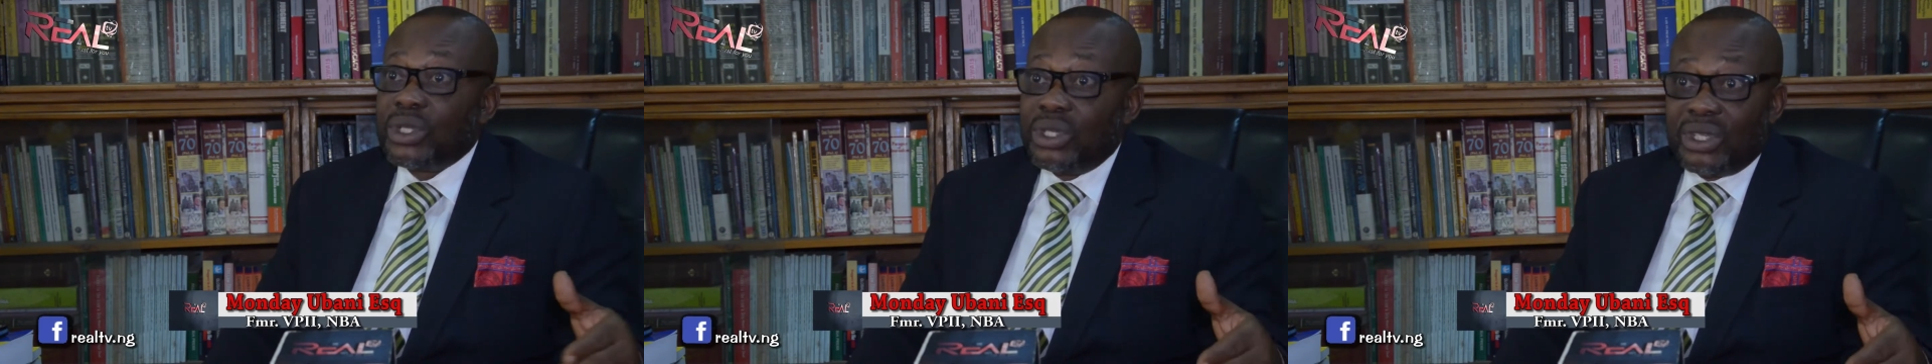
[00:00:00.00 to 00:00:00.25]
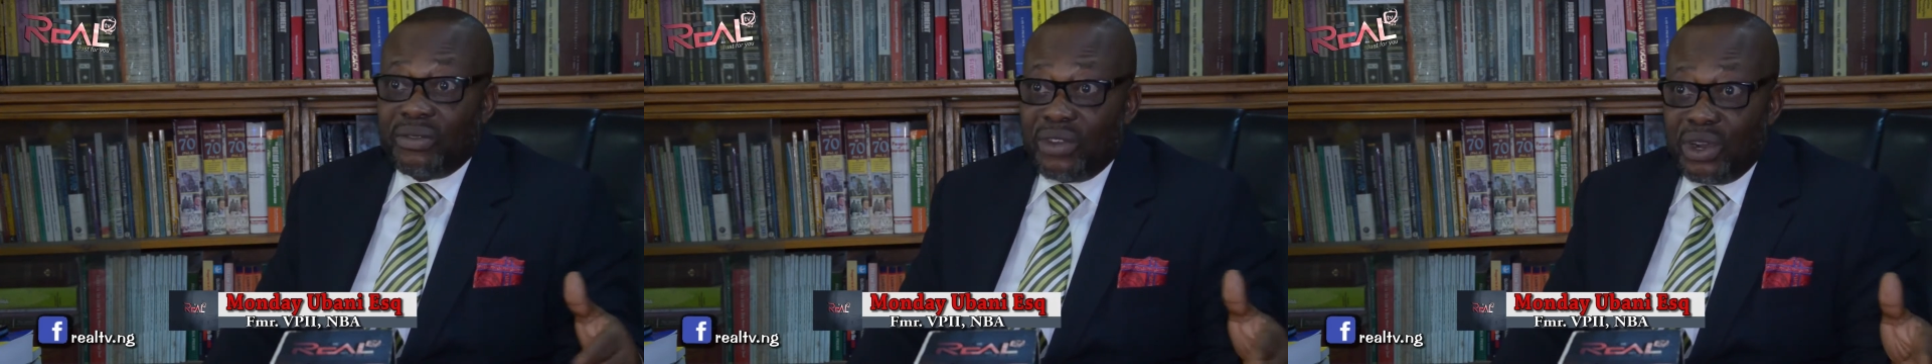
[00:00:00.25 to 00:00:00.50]

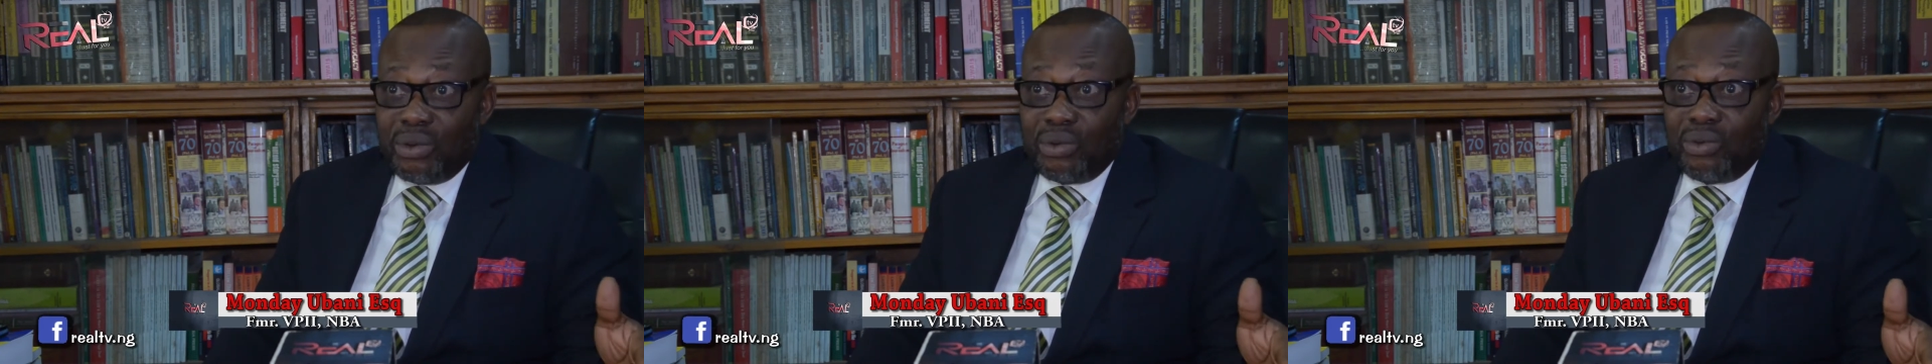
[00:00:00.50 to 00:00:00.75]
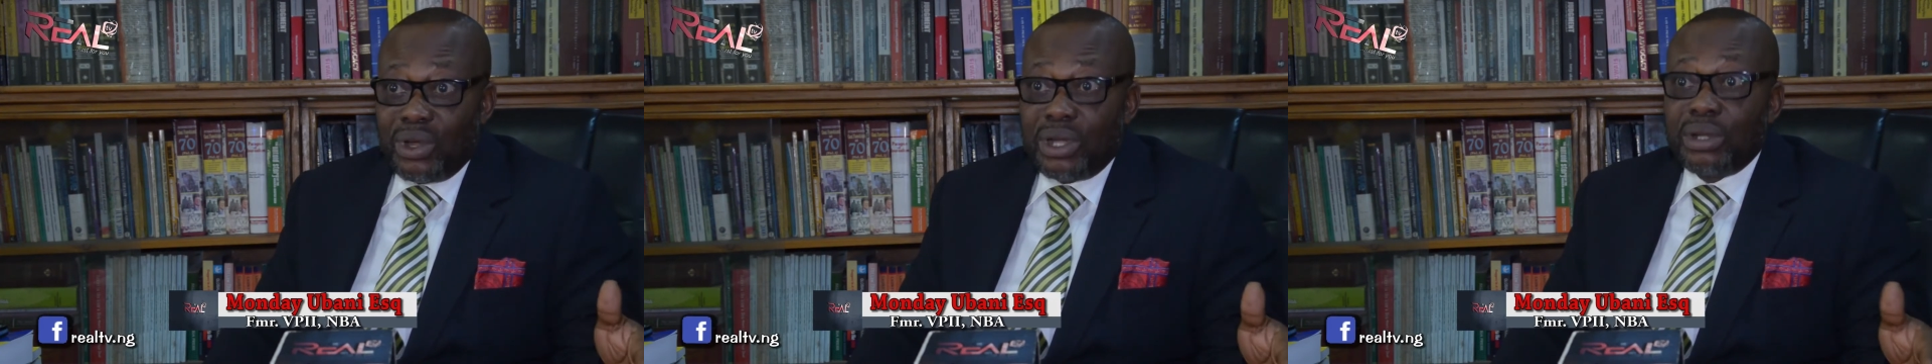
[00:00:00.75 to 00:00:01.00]
It's a very good
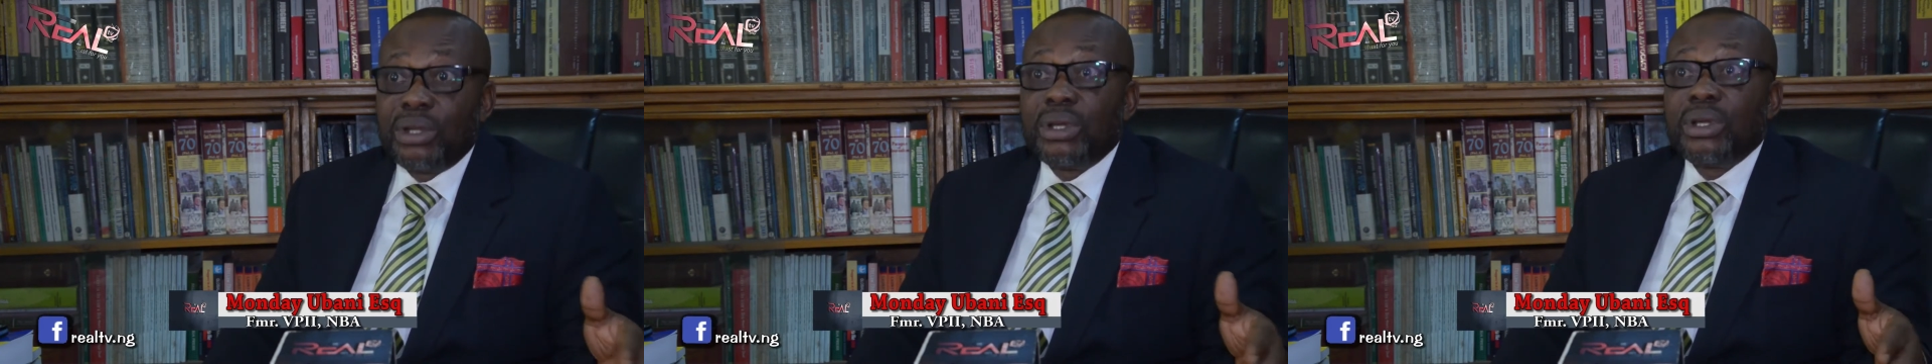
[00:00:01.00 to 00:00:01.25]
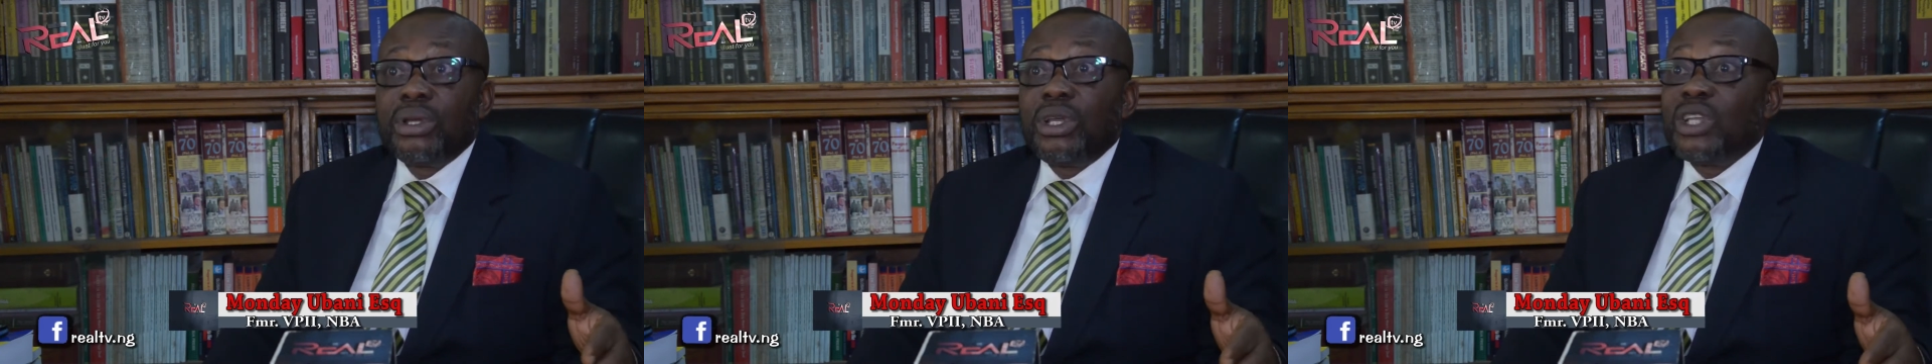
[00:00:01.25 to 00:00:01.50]
way.
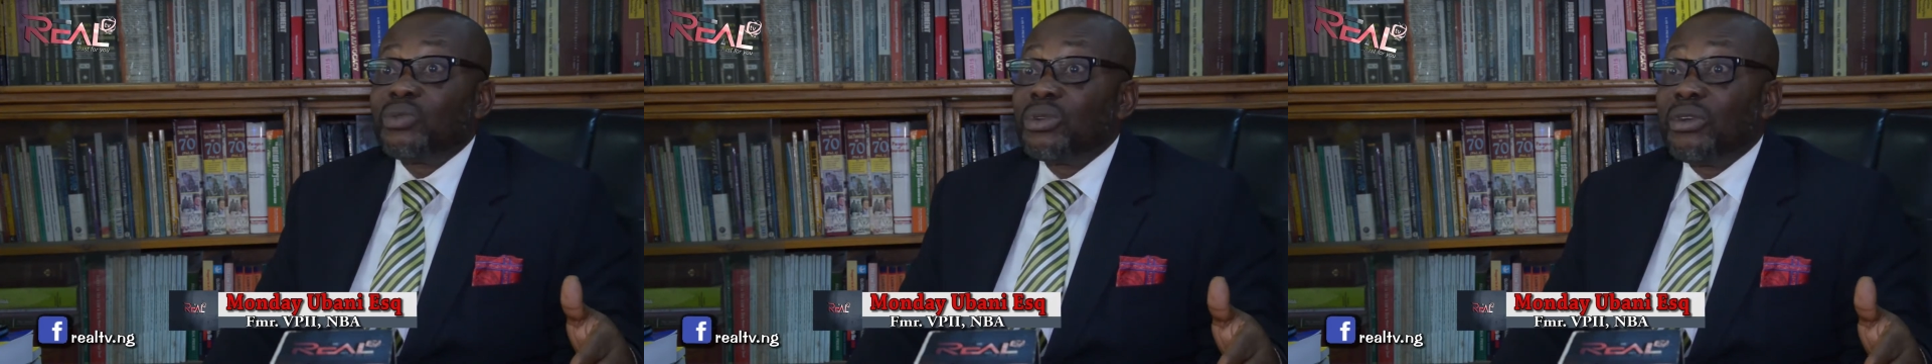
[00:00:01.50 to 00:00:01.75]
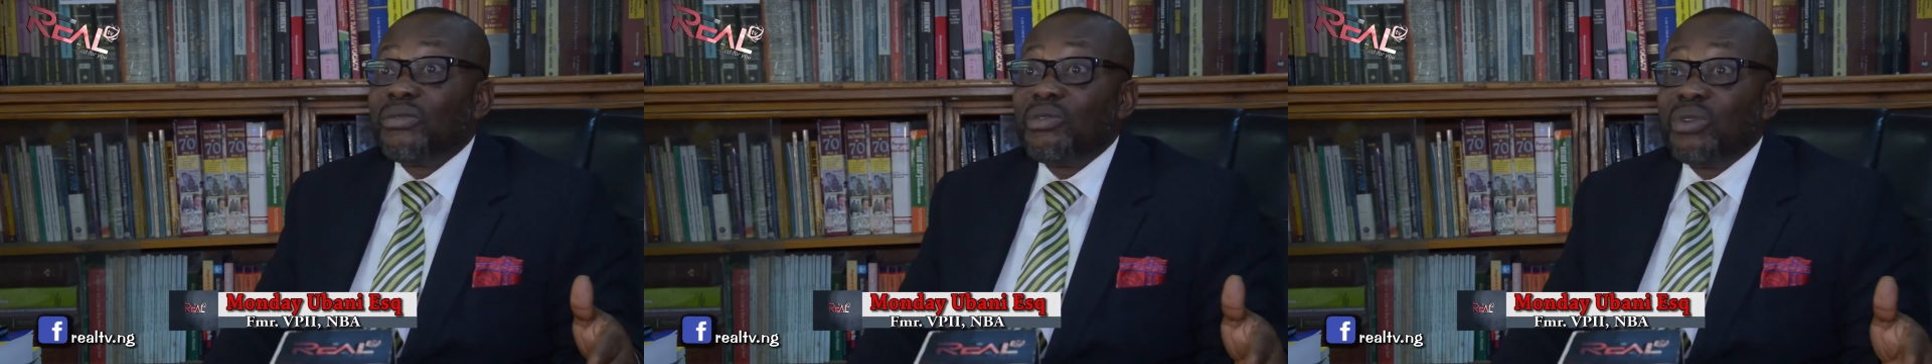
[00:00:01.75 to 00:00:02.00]
It's one
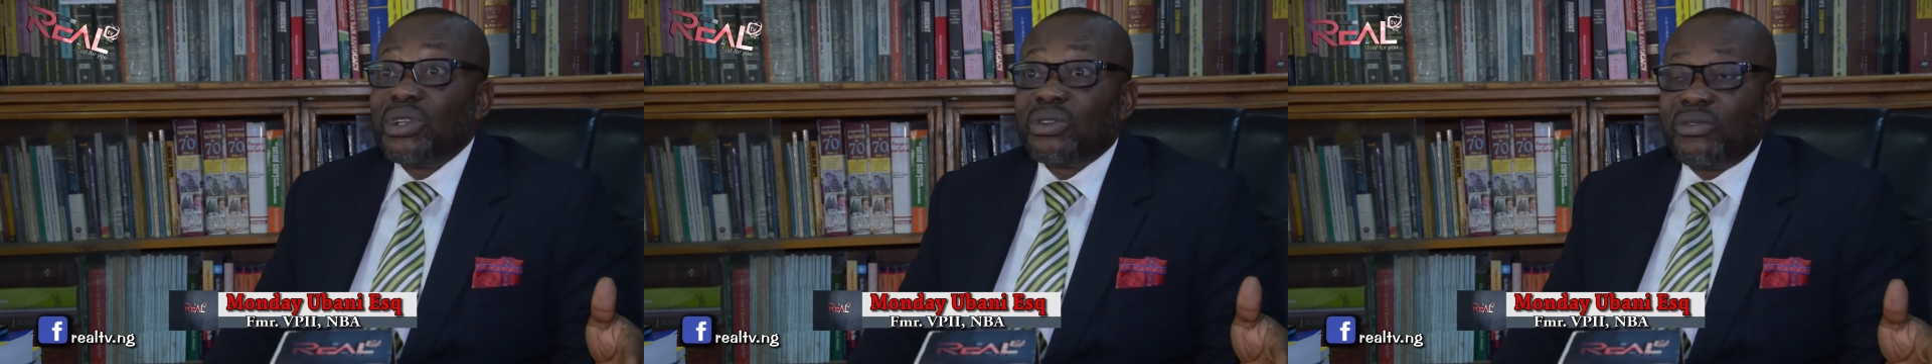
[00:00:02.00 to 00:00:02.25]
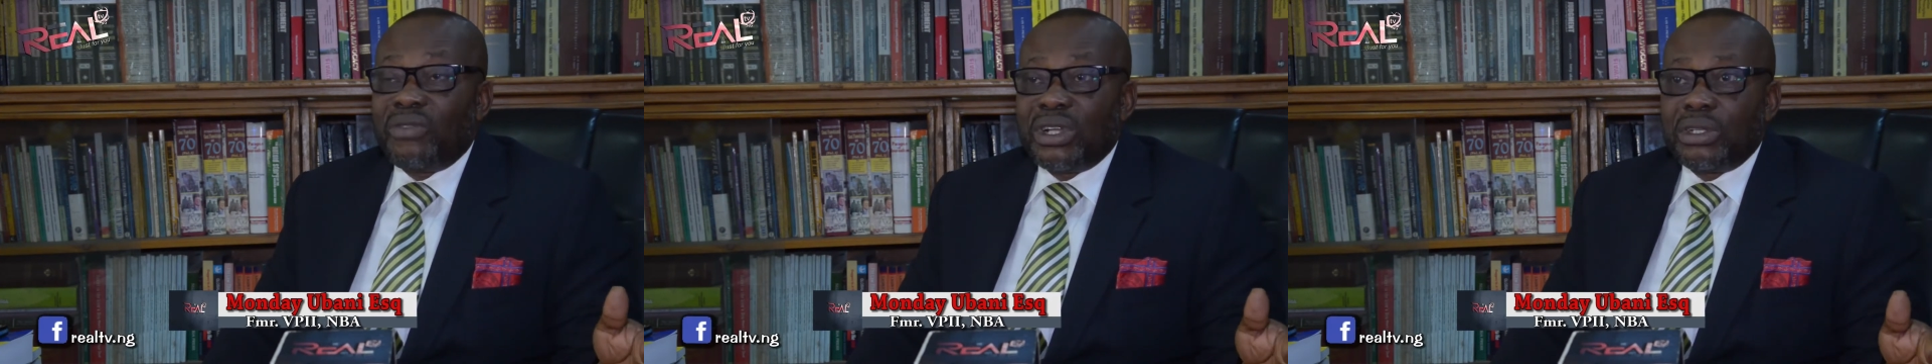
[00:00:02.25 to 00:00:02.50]
of the ways
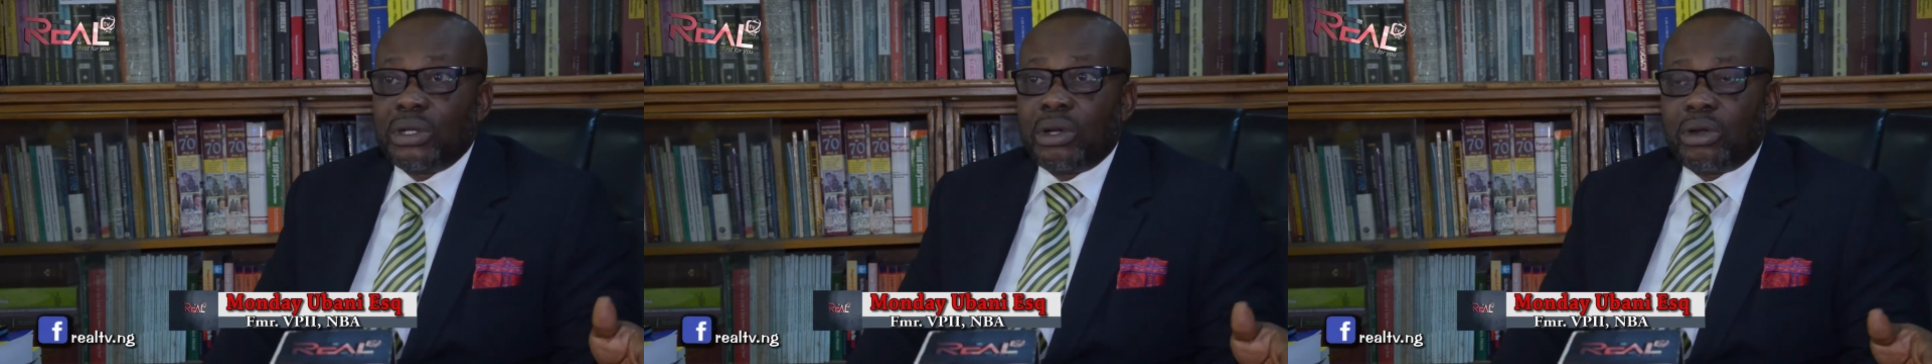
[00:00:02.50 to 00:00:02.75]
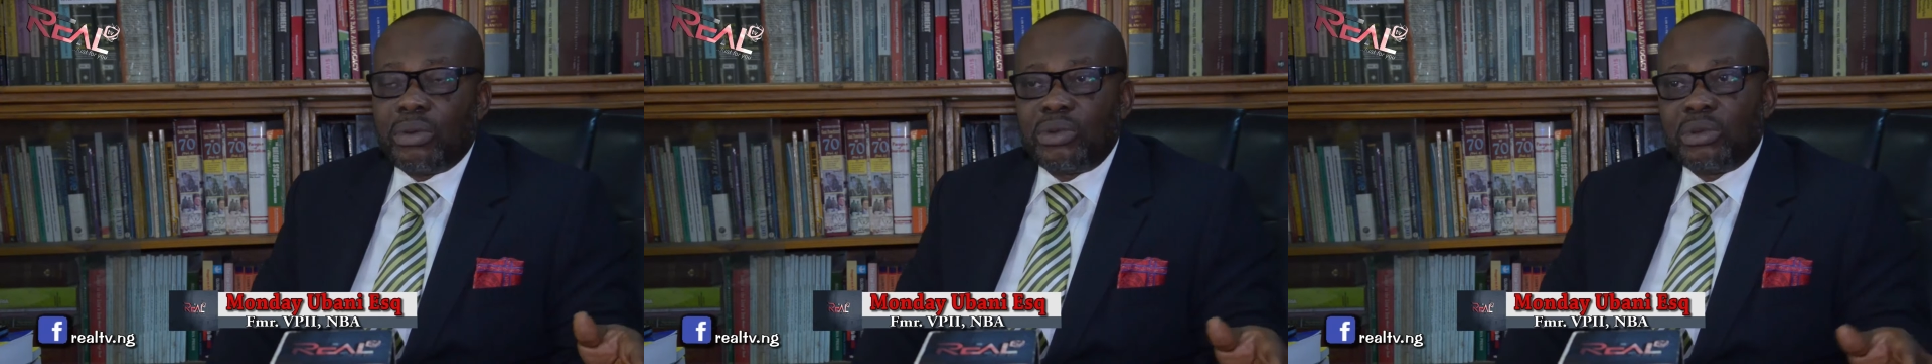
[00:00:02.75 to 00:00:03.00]
of fighting
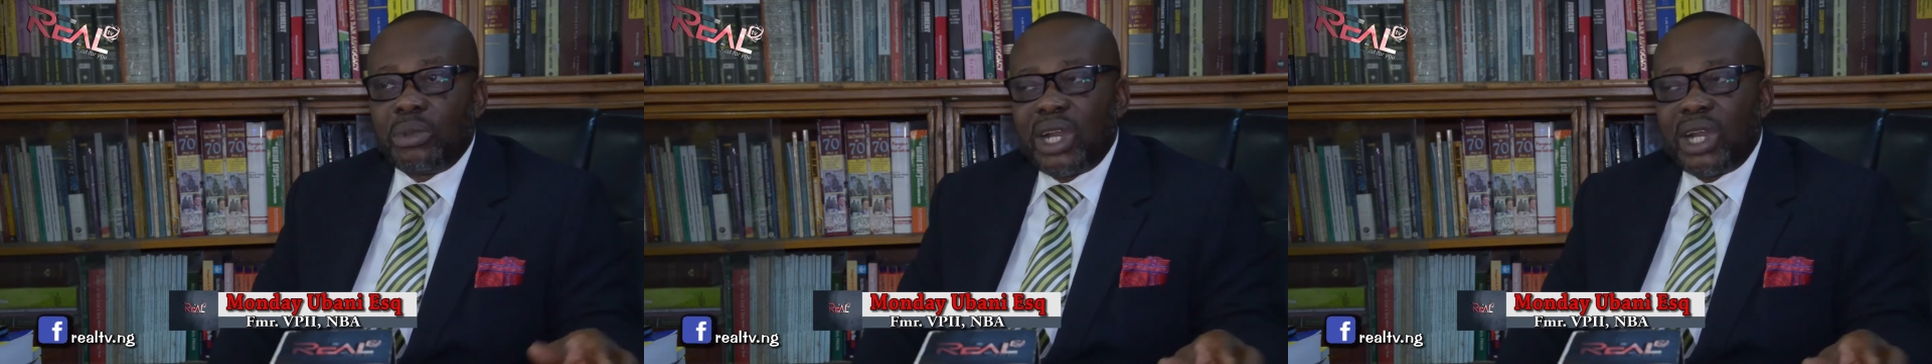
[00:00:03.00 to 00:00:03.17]
corruption.